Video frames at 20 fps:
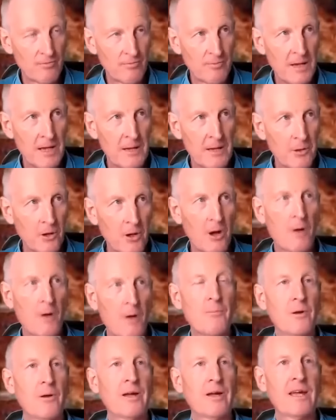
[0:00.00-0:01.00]
people are
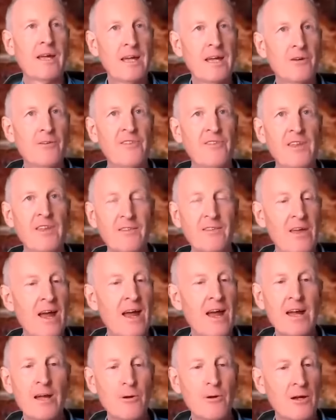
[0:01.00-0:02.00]
here think
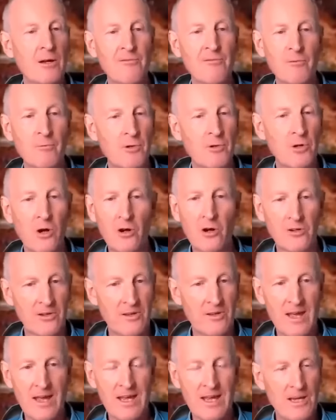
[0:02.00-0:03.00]
they're hearing from God
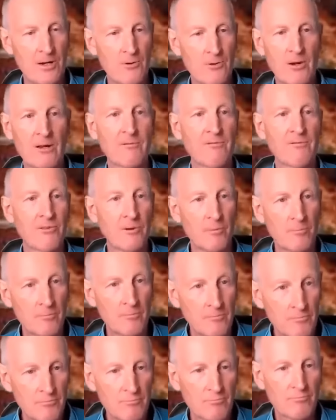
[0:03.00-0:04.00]
and they're hearing
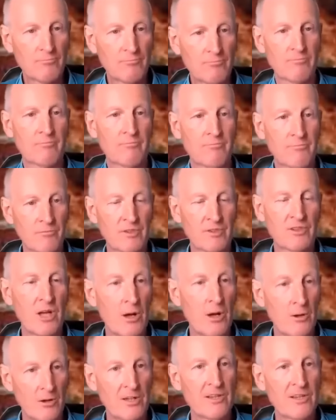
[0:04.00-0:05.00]
from
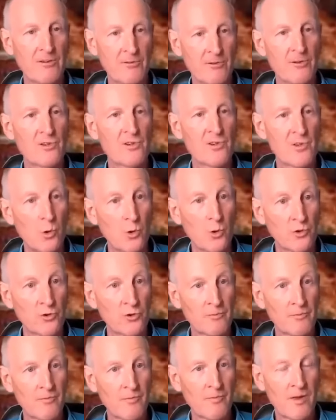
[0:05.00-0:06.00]
totally different source,
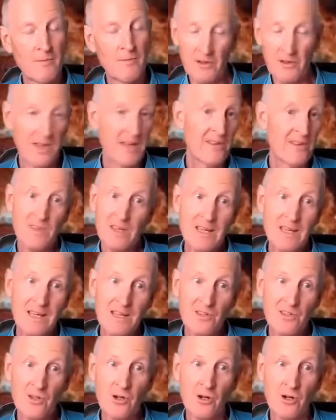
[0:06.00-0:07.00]
but they think
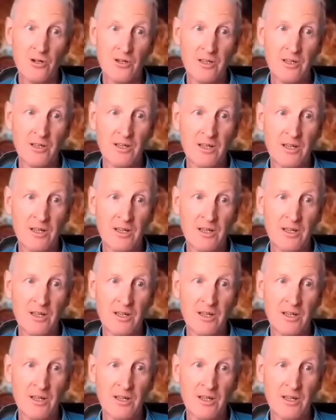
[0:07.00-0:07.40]
it's God.